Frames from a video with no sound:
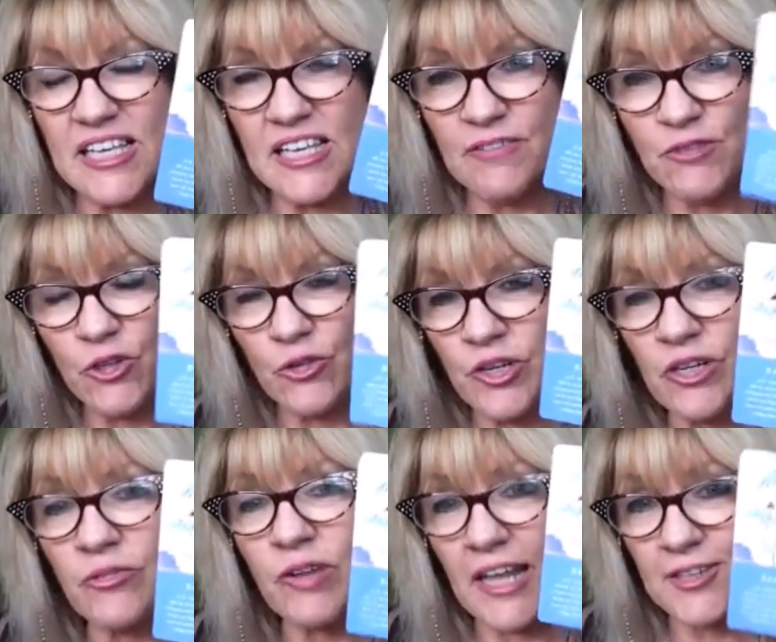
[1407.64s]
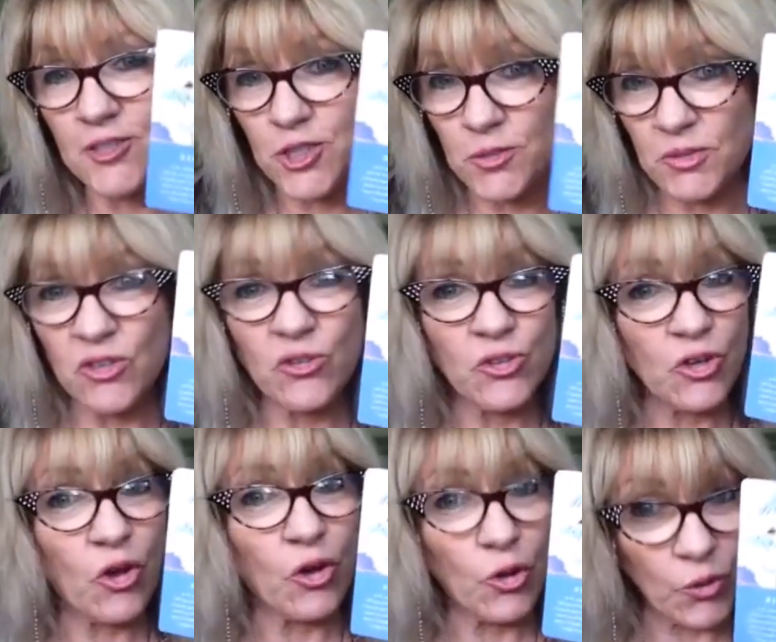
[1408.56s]
If you're in a relationship and you are
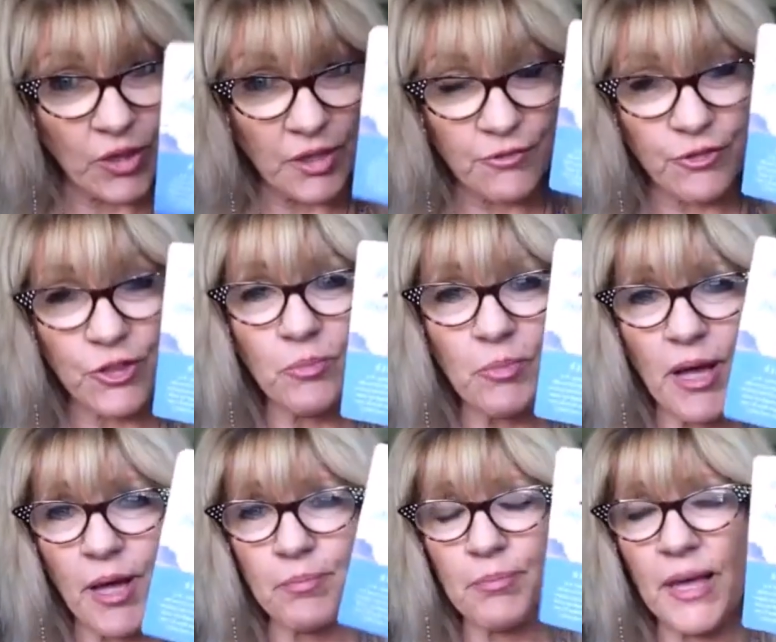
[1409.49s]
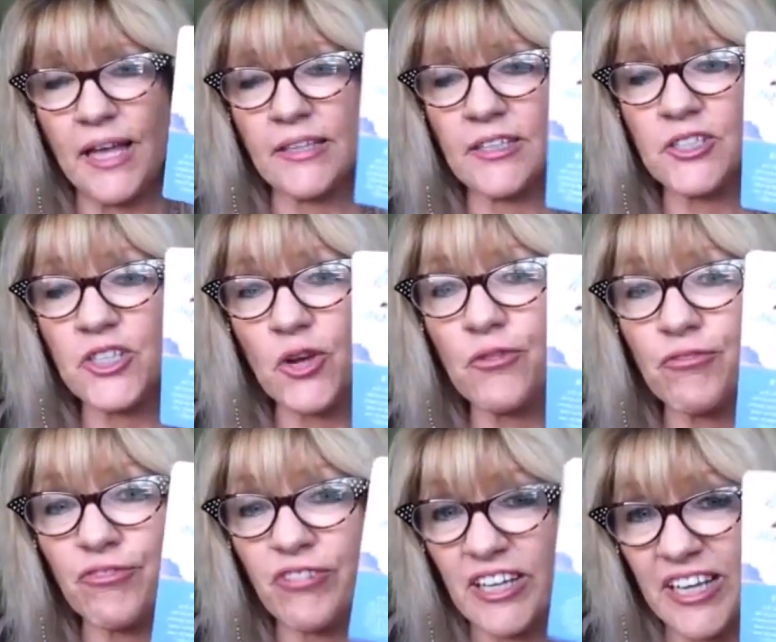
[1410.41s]
not looking for a new partner,
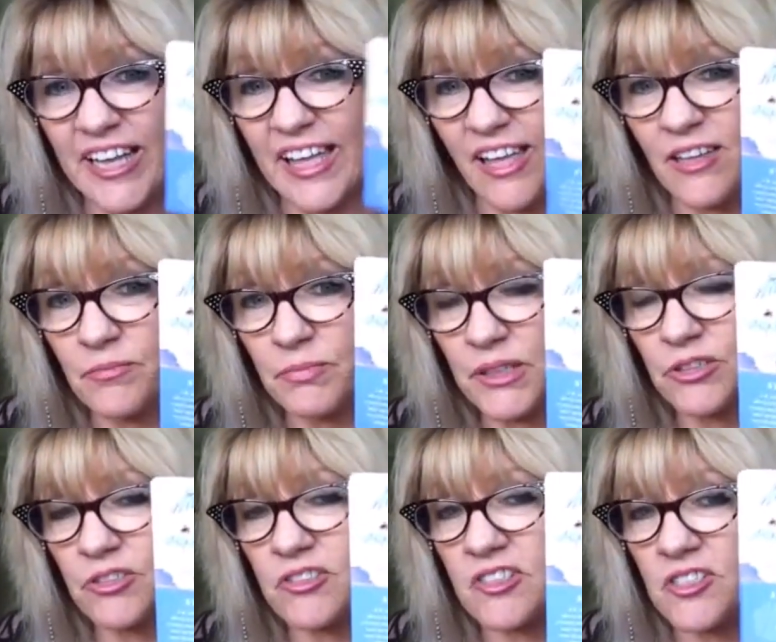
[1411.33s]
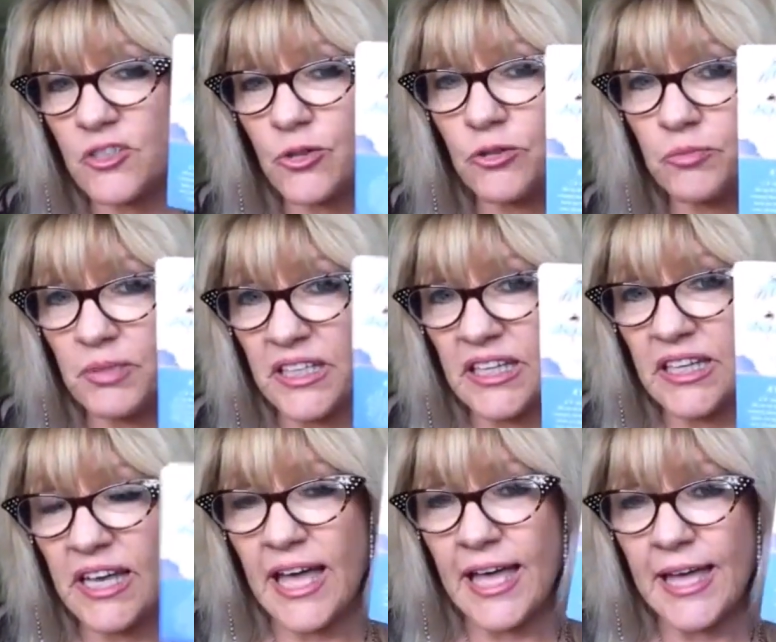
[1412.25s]
don't freak out, because this could
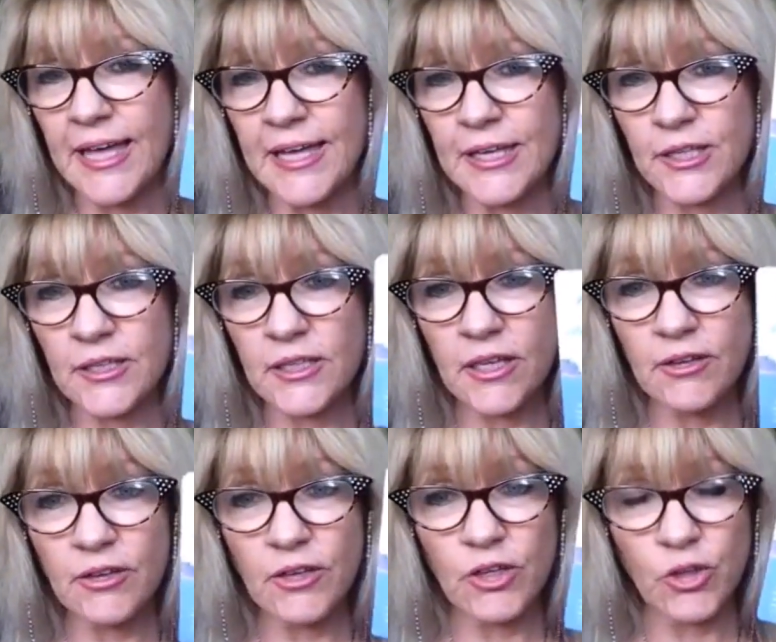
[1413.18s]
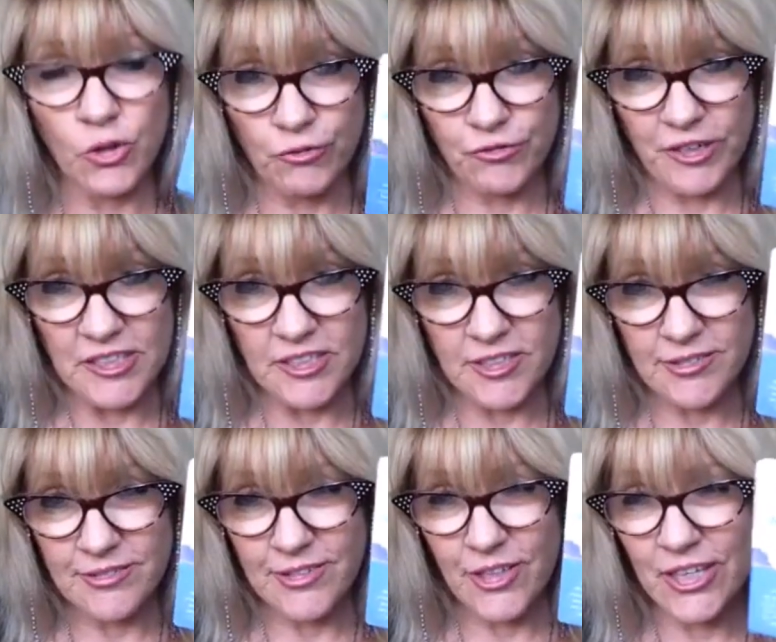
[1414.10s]
be a girlfriend.
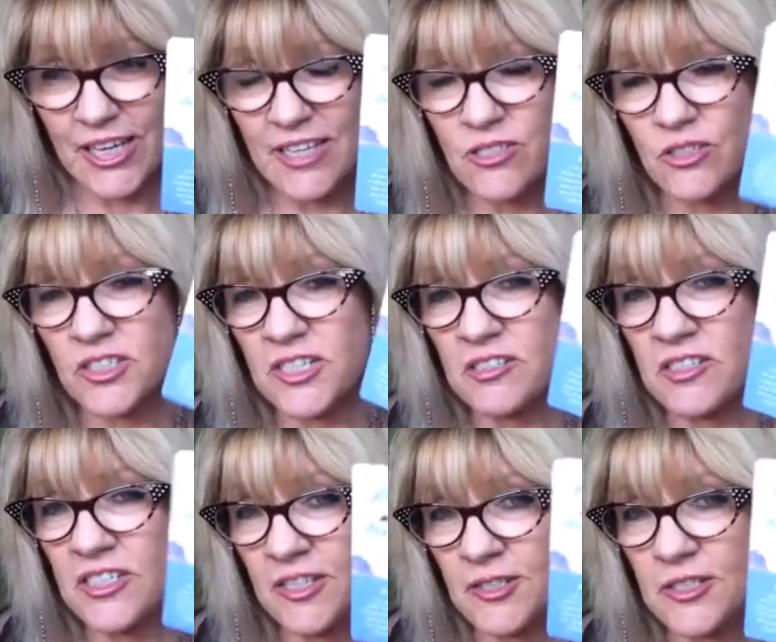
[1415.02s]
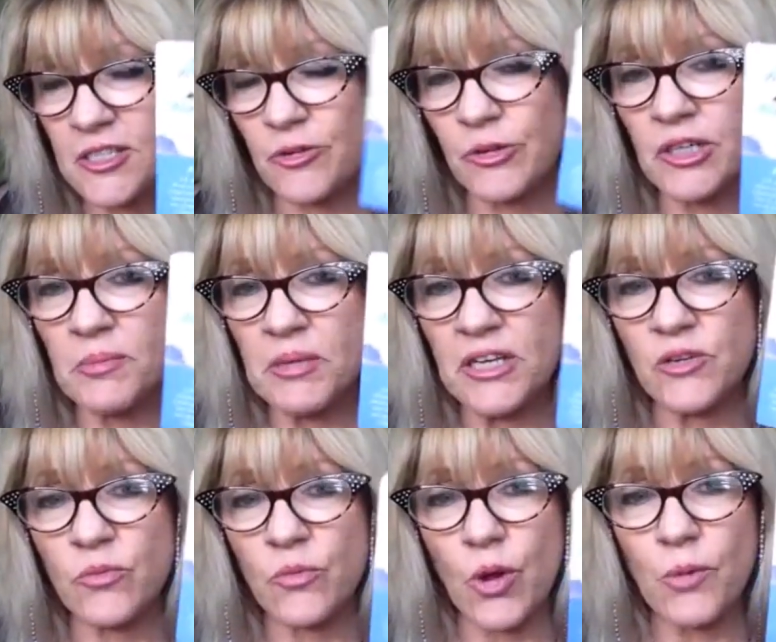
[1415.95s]
Okay, so it doesn't necessarily
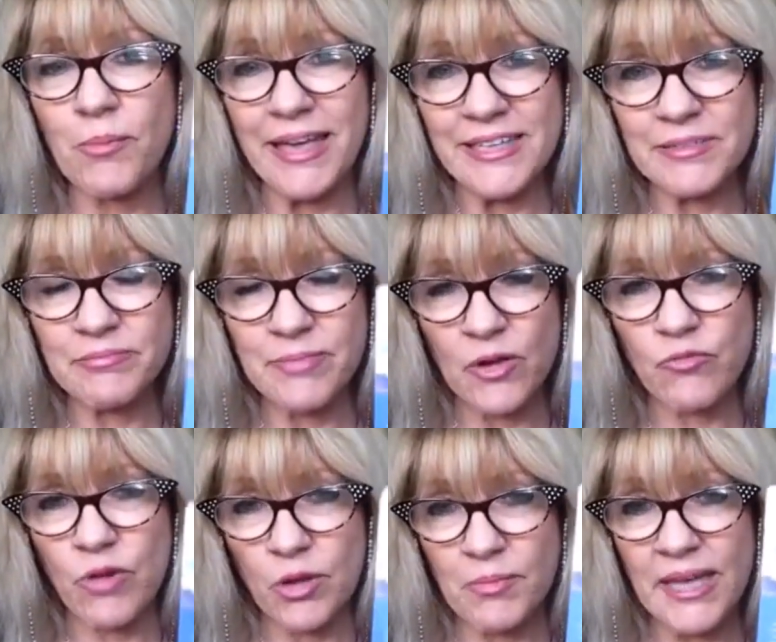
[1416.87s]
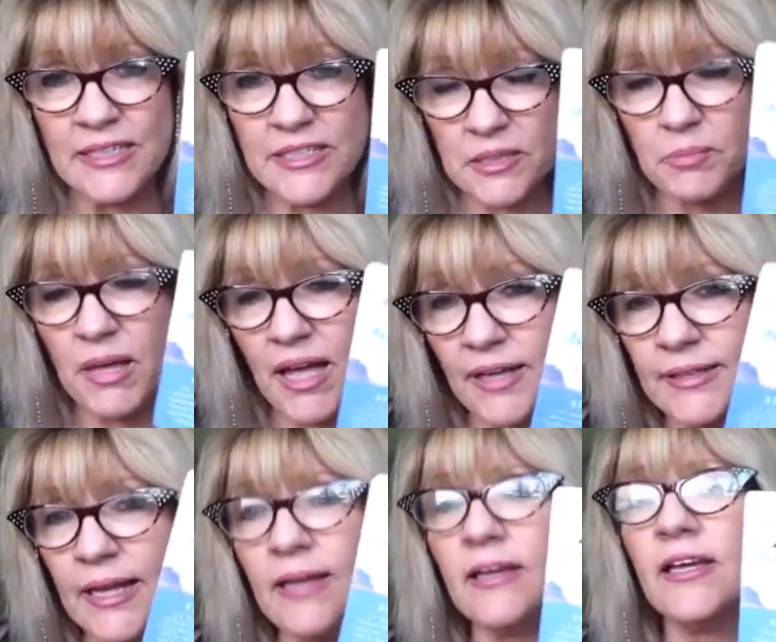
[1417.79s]
mean a romantic
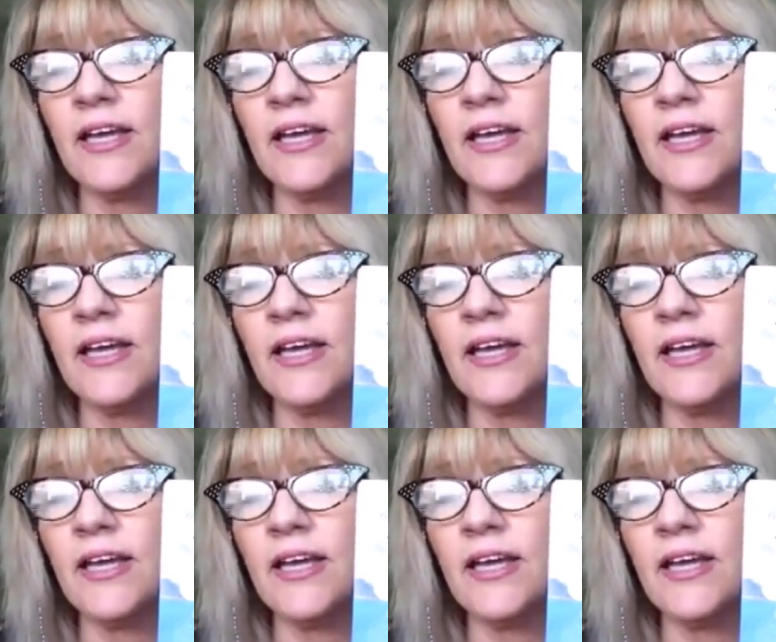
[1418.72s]
partner.